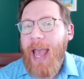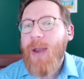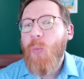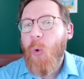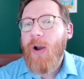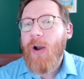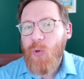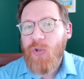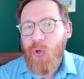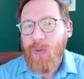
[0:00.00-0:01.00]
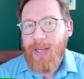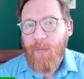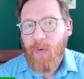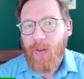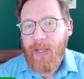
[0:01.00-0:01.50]
And what do you do
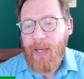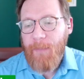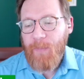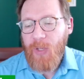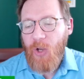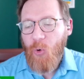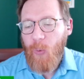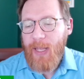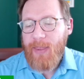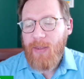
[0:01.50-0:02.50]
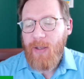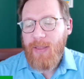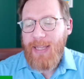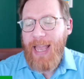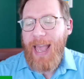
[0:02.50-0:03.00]
differently with
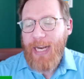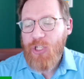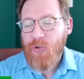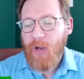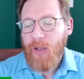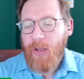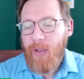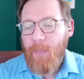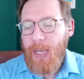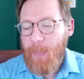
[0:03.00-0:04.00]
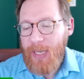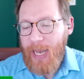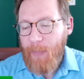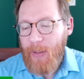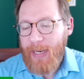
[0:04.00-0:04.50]
the extra
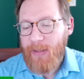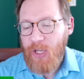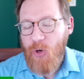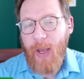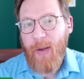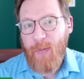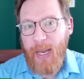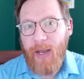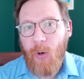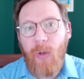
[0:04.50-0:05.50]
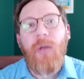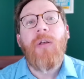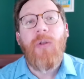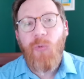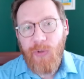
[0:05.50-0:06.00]
PPI pick that you have now?
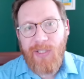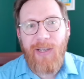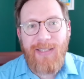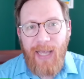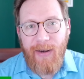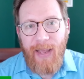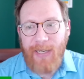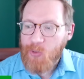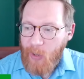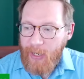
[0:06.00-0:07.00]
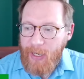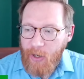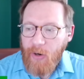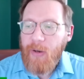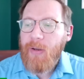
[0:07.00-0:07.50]
We'll discuss that next right
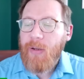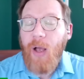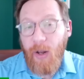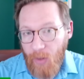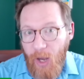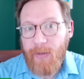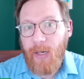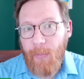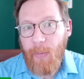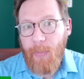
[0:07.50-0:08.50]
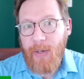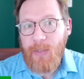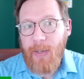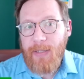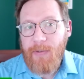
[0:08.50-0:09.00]
here on Locked On MLB
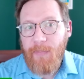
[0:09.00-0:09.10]
Prospects.